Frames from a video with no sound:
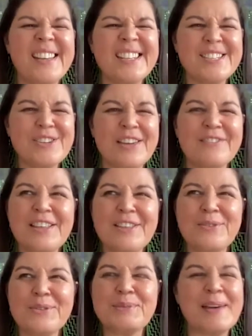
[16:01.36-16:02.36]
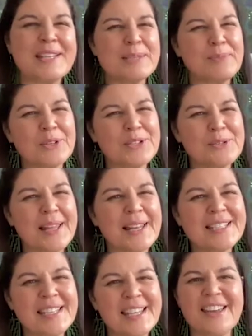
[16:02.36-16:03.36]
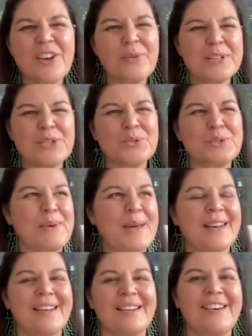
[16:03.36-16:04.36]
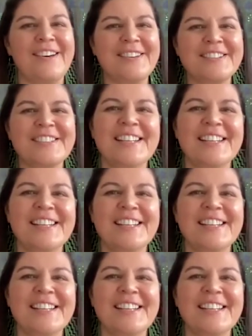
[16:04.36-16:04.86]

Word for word: did you have any thoughts about spirituality I know we talked about it a lot